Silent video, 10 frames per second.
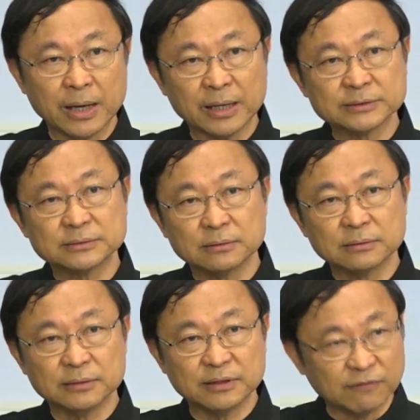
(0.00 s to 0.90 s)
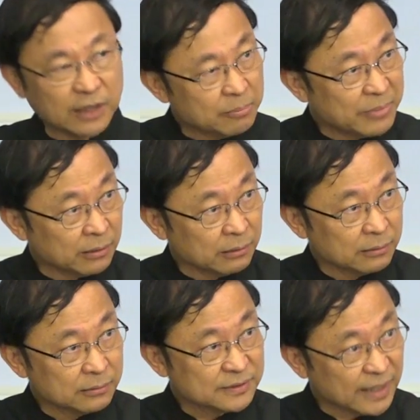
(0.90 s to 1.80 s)
as development
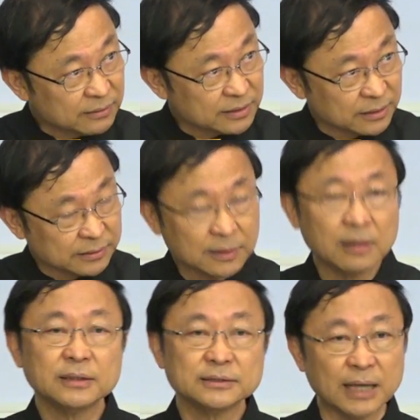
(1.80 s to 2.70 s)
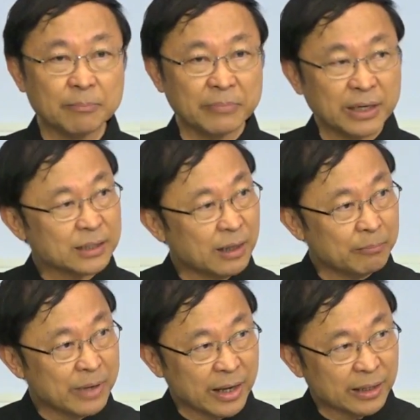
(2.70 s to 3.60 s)
centers, some may
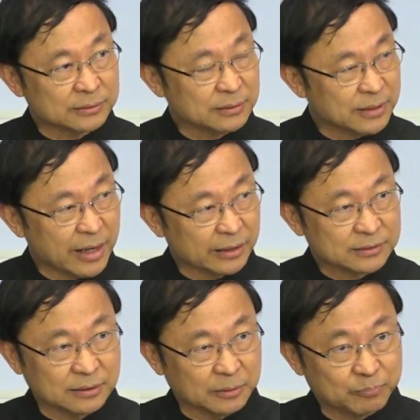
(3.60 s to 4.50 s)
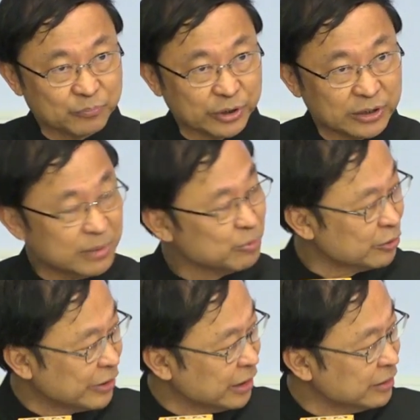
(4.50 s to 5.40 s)
come as a
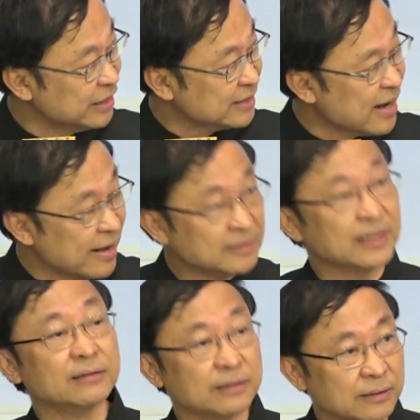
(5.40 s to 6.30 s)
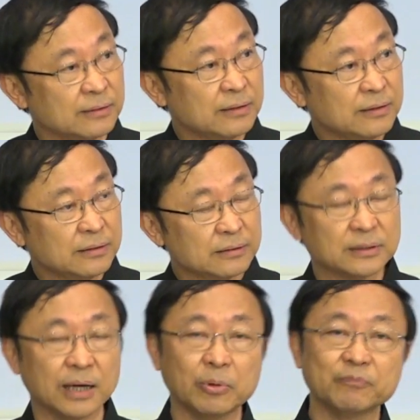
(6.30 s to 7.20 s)
preliminary design sector
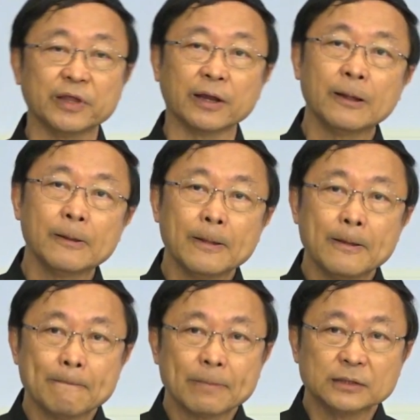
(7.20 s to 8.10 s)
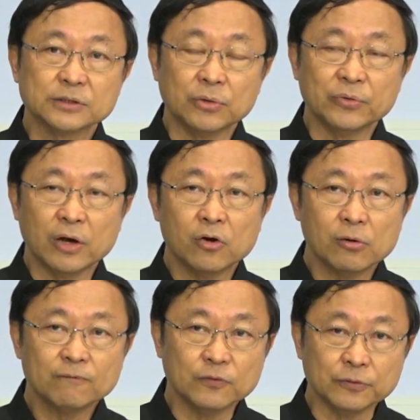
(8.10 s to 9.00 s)
type of thing. So we are
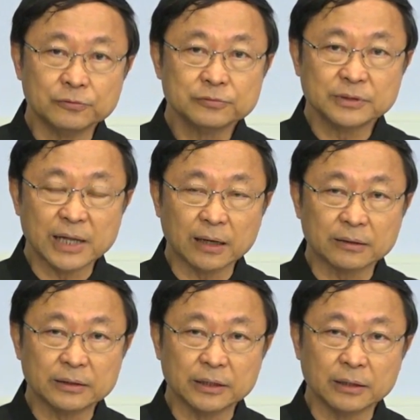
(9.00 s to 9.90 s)
hopeful that